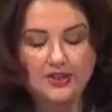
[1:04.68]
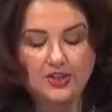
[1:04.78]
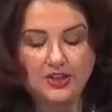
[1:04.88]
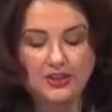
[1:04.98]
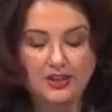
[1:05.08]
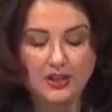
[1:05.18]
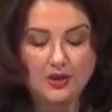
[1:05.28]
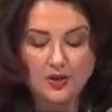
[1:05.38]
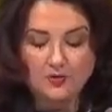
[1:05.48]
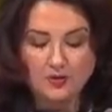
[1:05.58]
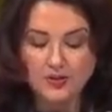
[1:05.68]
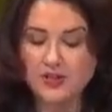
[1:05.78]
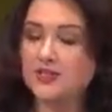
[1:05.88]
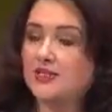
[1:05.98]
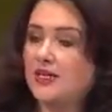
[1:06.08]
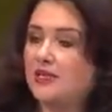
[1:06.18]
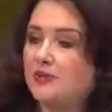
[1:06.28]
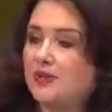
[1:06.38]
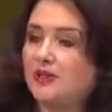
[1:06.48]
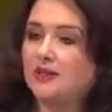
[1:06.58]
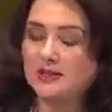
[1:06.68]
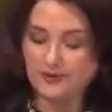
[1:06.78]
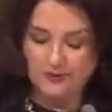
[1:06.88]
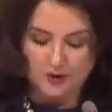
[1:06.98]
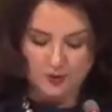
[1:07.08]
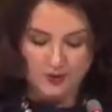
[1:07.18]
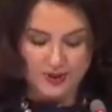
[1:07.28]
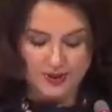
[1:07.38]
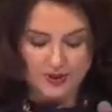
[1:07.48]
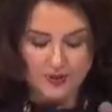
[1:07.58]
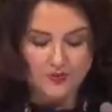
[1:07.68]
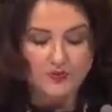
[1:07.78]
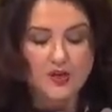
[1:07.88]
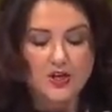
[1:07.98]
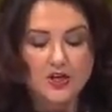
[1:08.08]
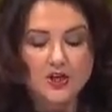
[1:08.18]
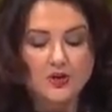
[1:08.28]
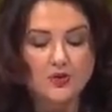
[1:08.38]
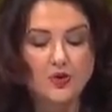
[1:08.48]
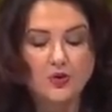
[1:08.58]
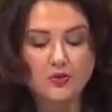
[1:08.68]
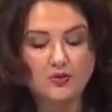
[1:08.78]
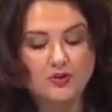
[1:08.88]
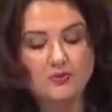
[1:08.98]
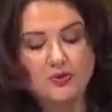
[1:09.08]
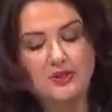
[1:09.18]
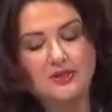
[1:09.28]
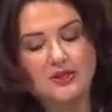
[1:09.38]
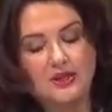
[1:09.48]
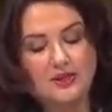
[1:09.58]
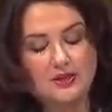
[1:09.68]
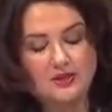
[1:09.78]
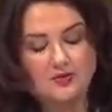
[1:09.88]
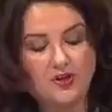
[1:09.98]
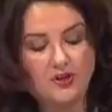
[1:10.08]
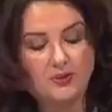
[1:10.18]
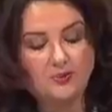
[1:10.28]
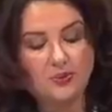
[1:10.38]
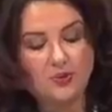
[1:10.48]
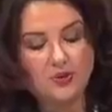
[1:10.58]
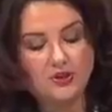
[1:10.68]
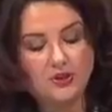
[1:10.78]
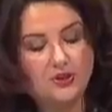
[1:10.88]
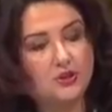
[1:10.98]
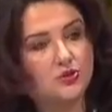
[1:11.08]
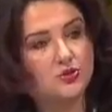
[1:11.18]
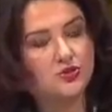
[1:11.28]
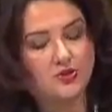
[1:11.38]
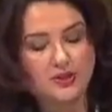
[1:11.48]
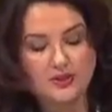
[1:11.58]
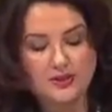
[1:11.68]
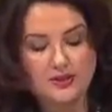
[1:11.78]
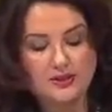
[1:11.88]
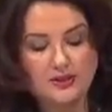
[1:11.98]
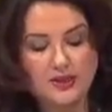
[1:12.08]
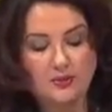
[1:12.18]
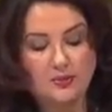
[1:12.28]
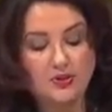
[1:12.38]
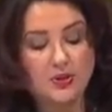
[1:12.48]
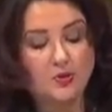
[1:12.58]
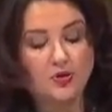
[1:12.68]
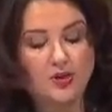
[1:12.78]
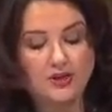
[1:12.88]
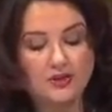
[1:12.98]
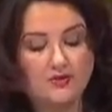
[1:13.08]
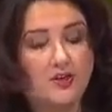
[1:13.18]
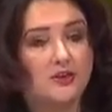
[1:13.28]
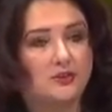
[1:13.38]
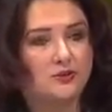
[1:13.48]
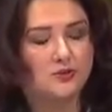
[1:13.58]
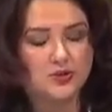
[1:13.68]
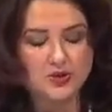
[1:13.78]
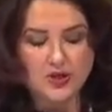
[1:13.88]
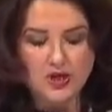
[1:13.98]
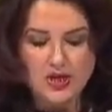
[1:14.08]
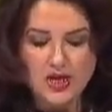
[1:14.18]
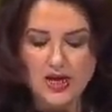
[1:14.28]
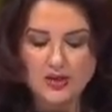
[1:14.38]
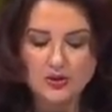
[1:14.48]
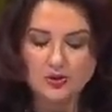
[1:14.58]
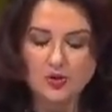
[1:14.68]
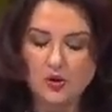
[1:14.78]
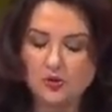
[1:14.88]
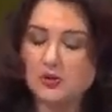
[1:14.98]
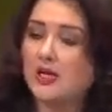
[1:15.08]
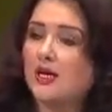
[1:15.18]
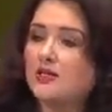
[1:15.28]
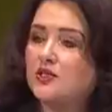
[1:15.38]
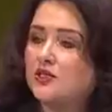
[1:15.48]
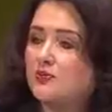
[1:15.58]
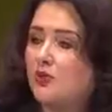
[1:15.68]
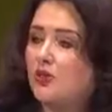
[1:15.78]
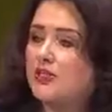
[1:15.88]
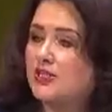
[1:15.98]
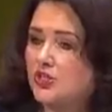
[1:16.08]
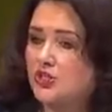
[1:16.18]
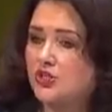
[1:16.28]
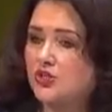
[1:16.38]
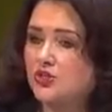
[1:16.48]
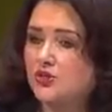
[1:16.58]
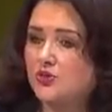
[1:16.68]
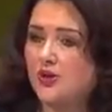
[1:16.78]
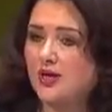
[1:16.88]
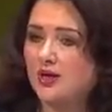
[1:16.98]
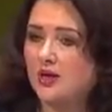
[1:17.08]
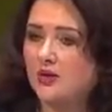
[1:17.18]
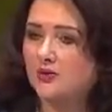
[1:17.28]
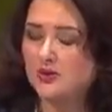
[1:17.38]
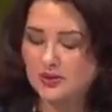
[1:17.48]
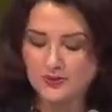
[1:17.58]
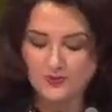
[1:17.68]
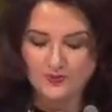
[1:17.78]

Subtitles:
Agenda for Sustainable Development. The role of the media is very important to strengthen democratic values and to hold us politicians to account.